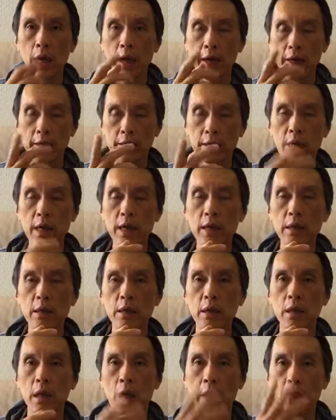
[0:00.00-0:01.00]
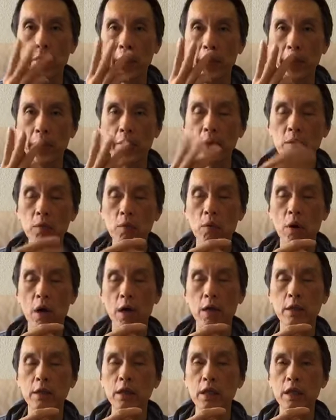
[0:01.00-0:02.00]
And then the third
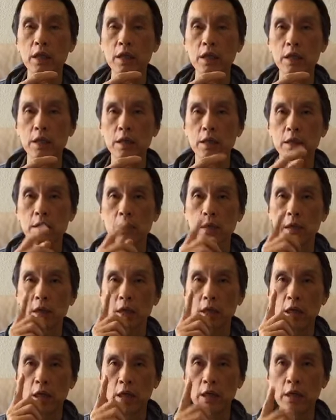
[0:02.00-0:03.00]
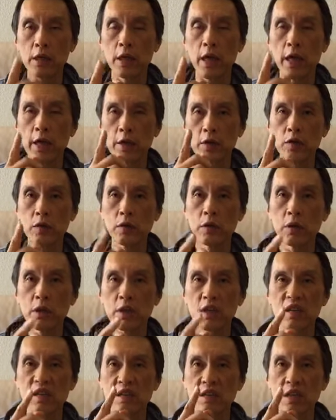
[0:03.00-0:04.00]
one is it
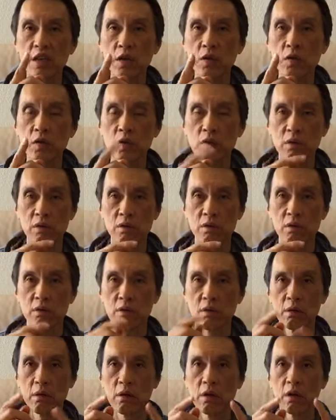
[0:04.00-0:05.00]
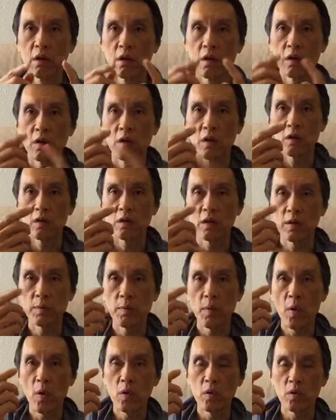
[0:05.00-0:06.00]
actually sequence the
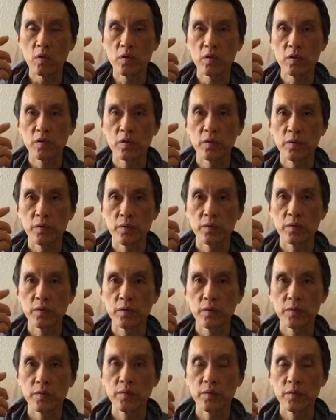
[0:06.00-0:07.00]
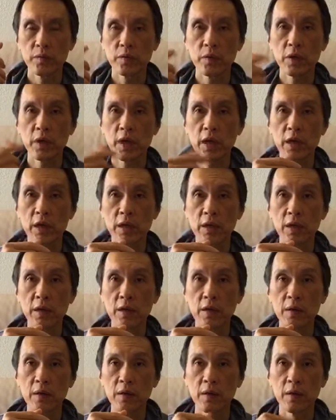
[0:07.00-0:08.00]
balls. Okay,
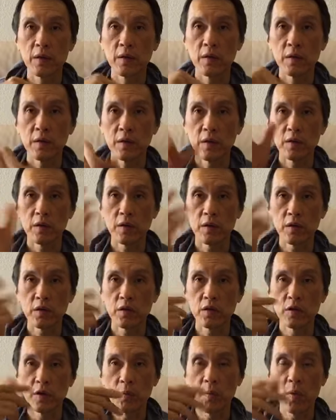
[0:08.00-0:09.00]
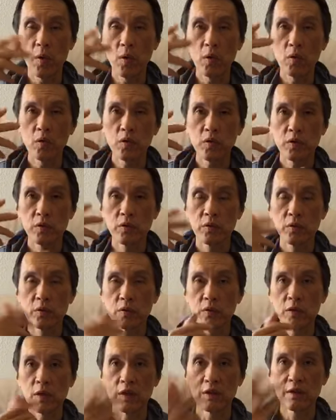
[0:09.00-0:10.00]
the balls
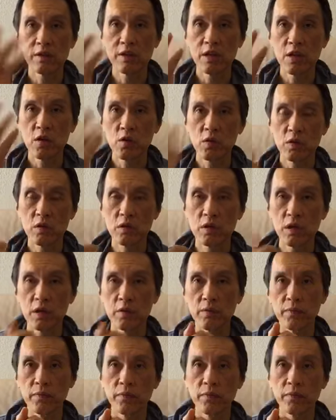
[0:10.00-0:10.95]
is sequence it.